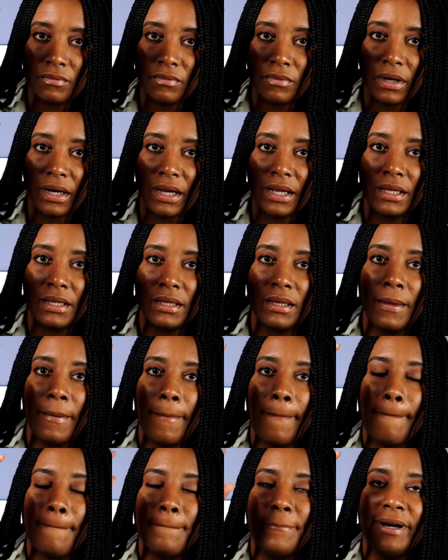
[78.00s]
right?
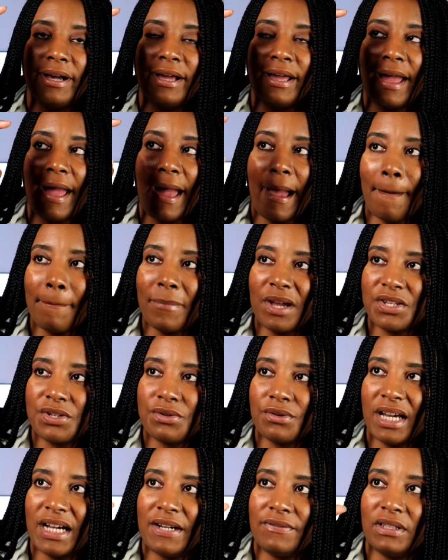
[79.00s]
But how much
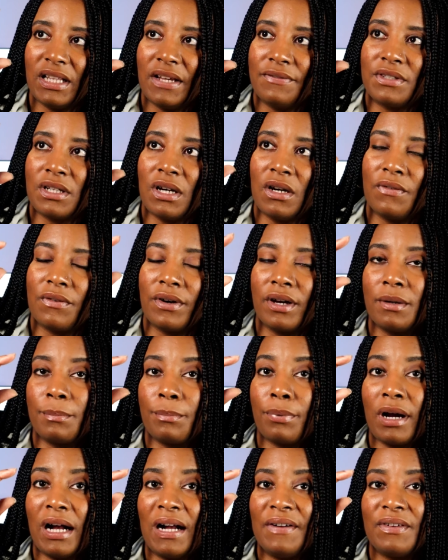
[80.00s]
you have left over
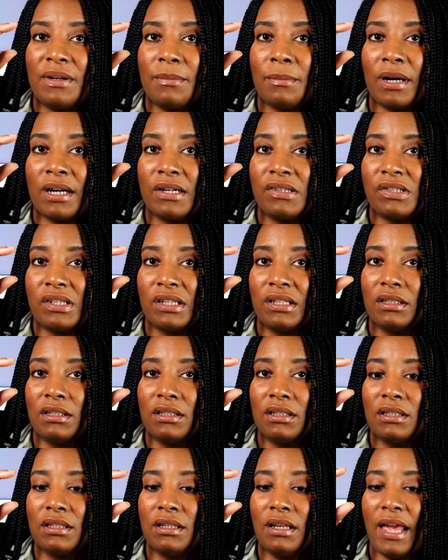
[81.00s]
in profit margin
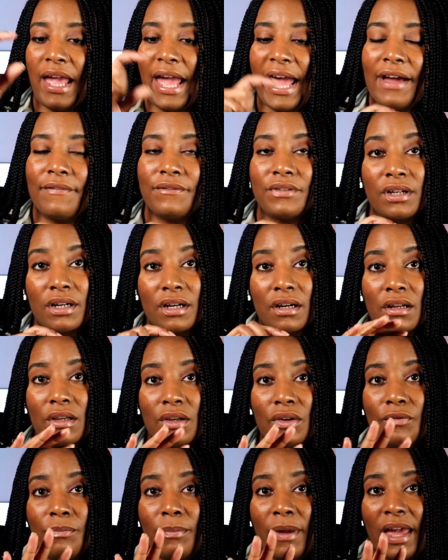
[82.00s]
after
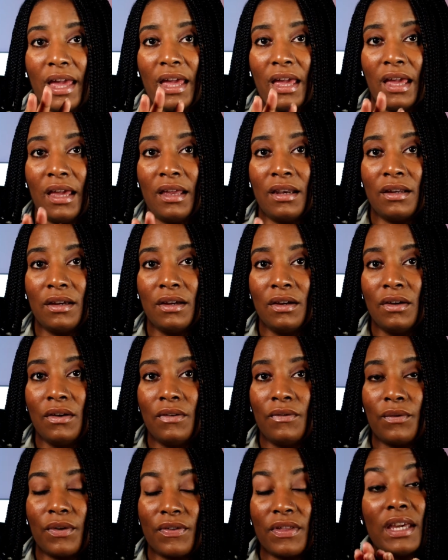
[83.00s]
you've paid
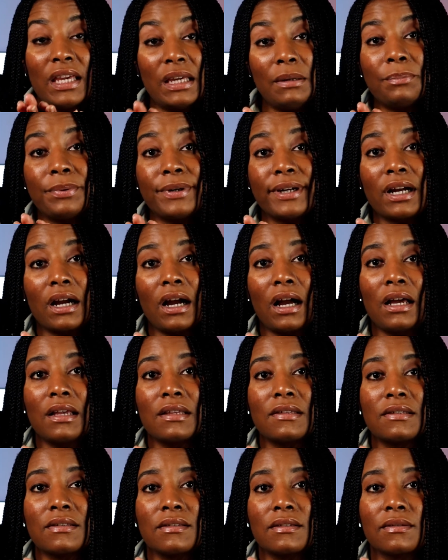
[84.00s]
for the input
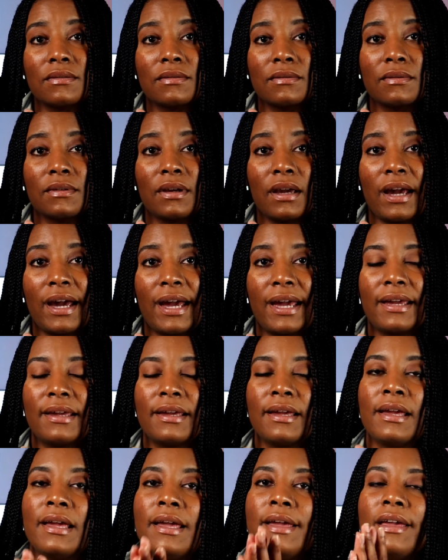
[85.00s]
costs.
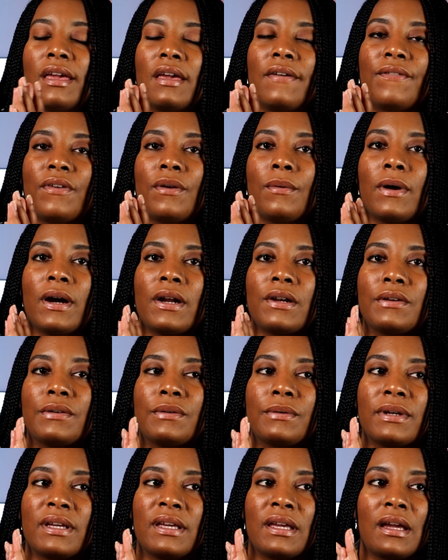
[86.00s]
Okay? If you are
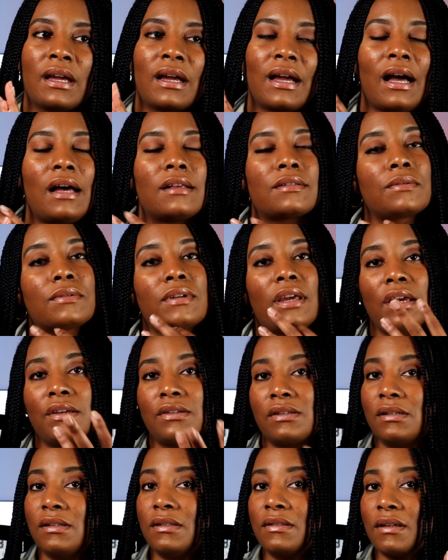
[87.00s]
doing
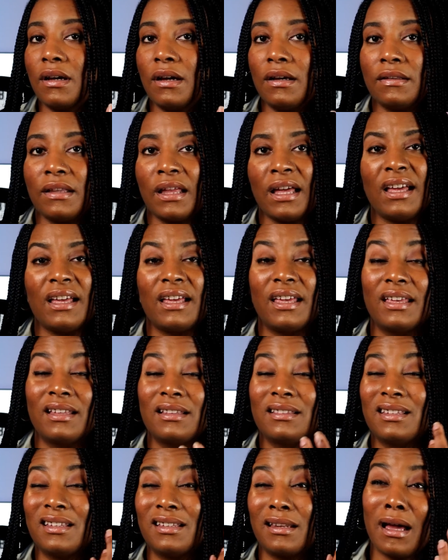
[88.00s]
consultations online,
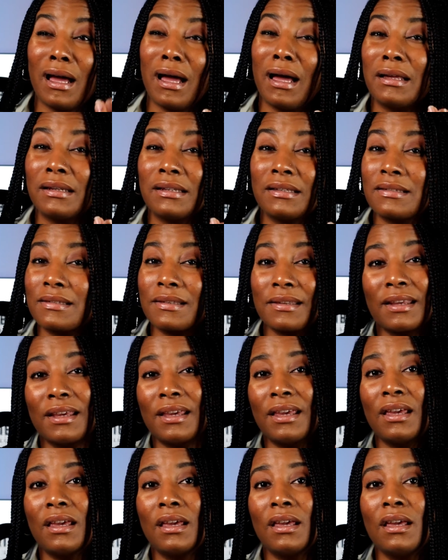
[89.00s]
then
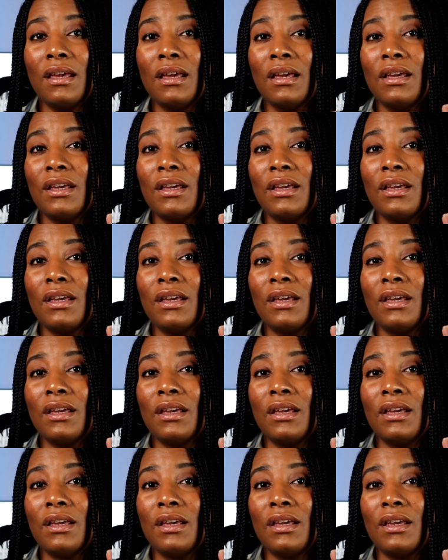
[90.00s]
honestly,